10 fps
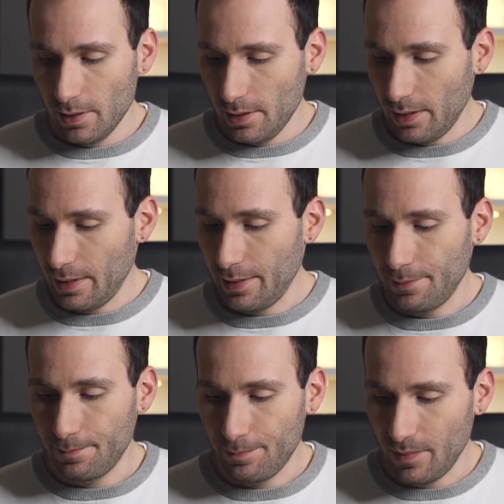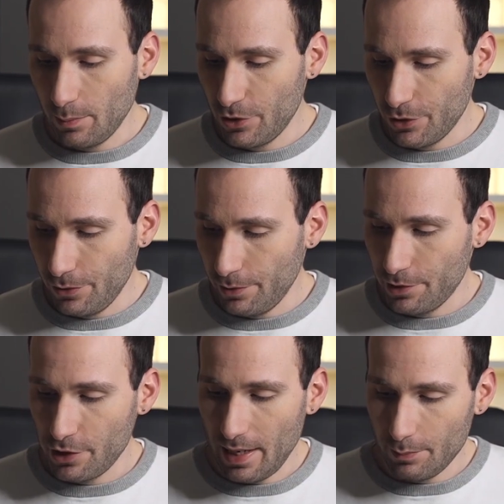let me show you a
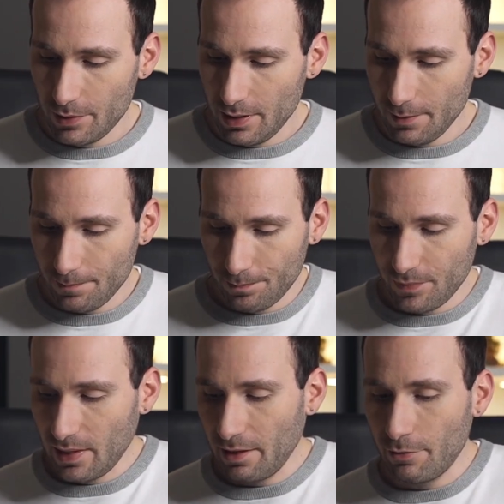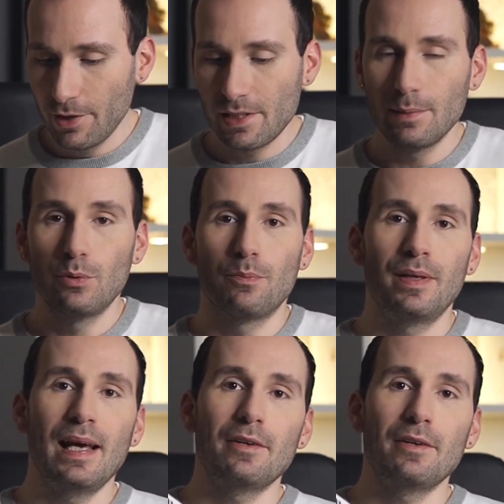chapter. Like, for example, Piano